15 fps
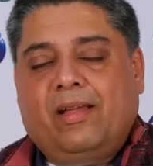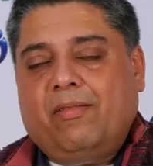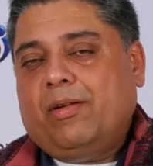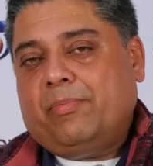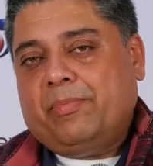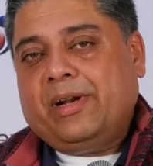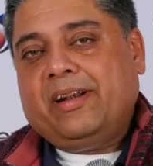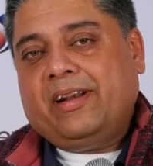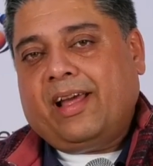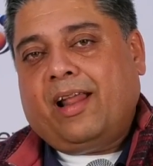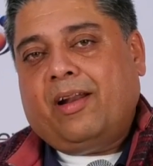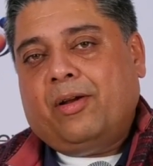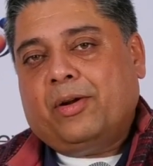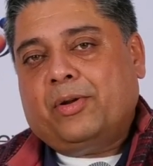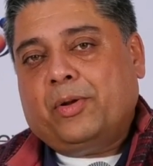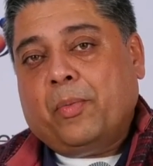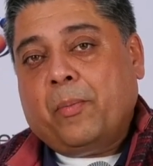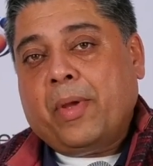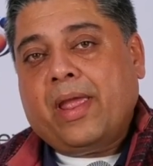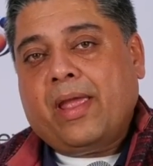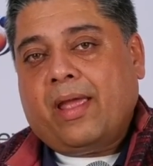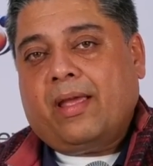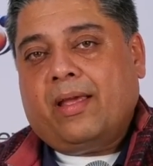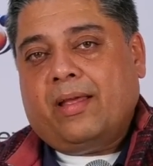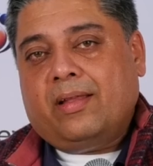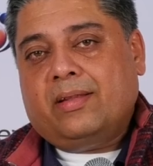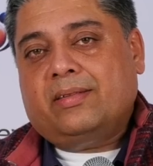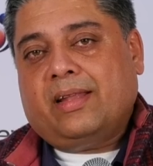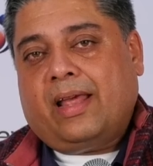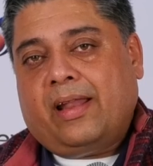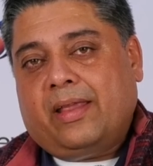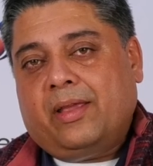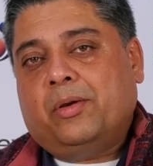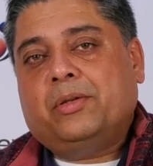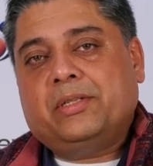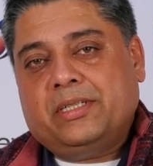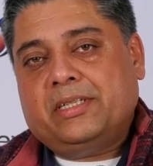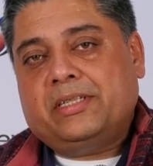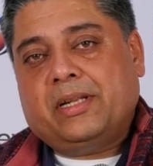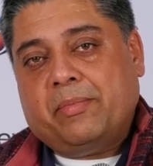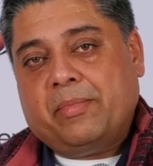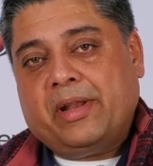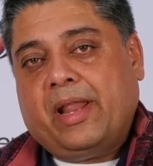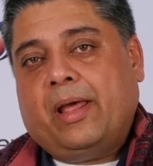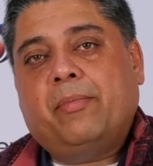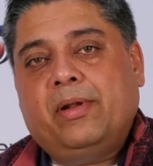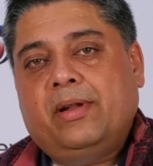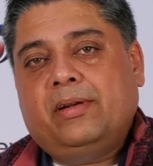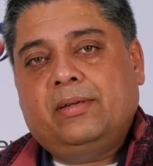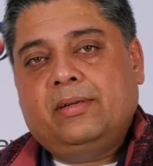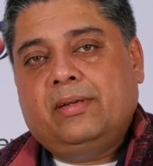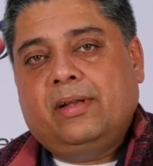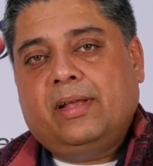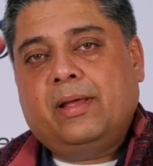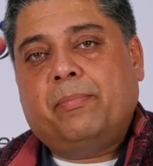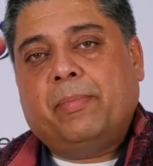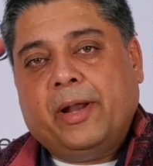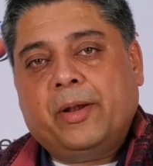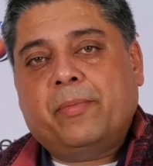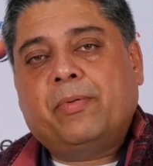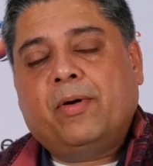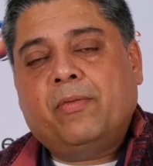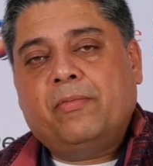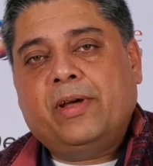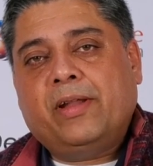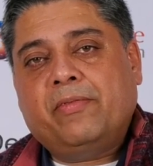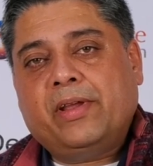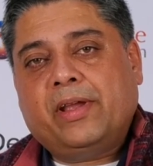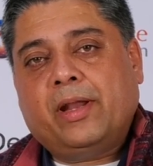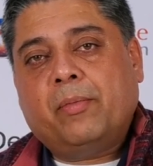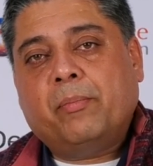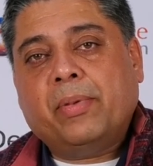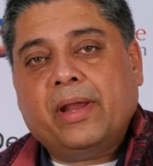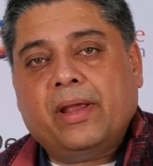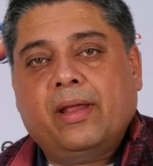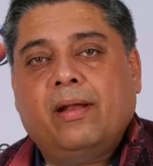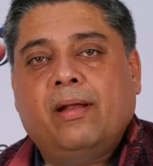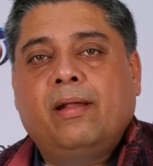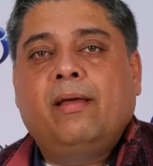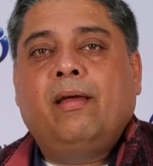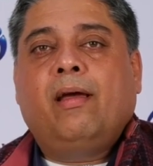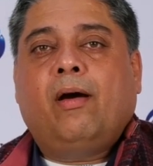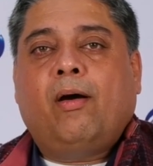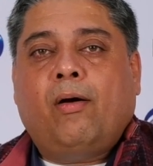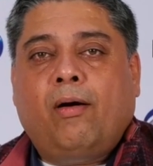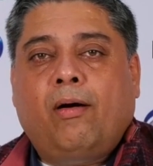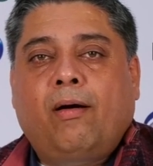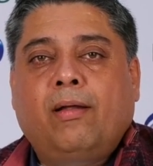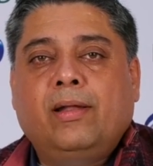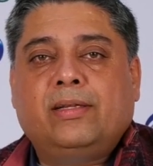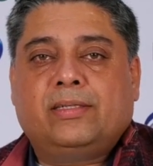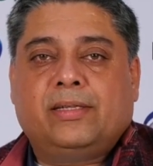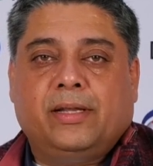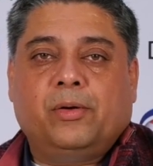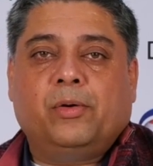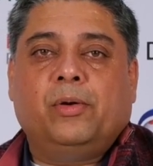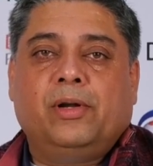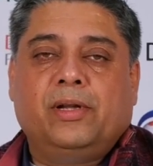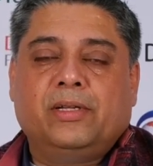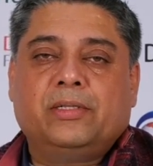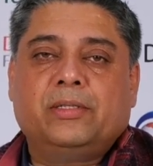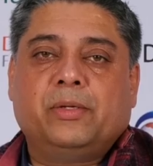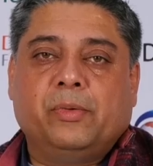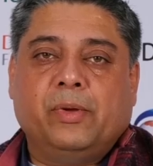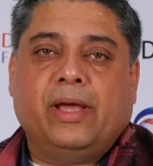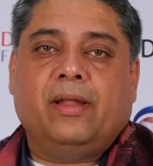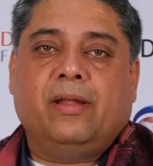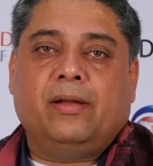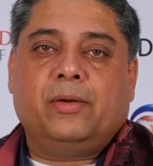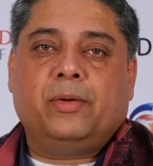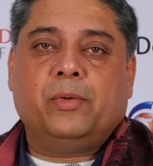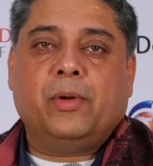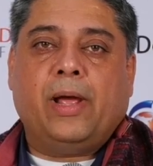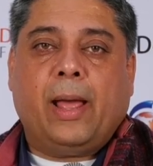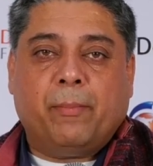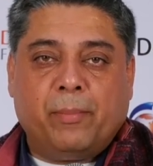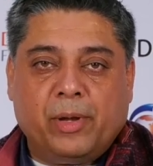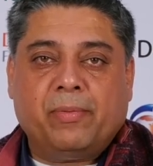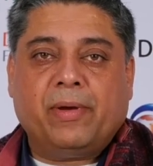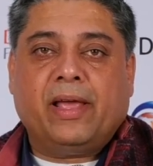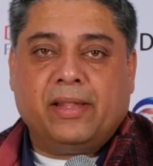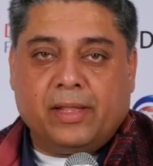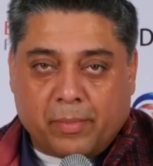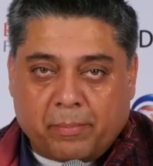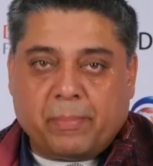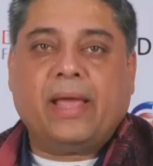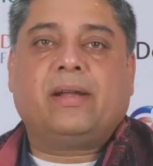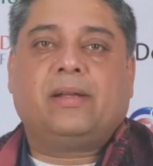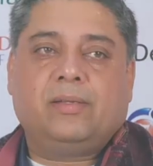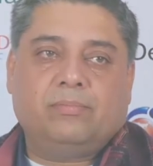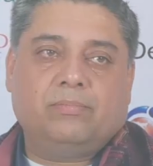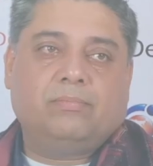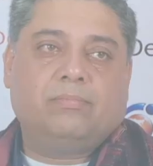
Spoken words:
Development dialogue to me is an ecosystem enabler, a platform where we can bring in all stakeholders together to amplify the impact.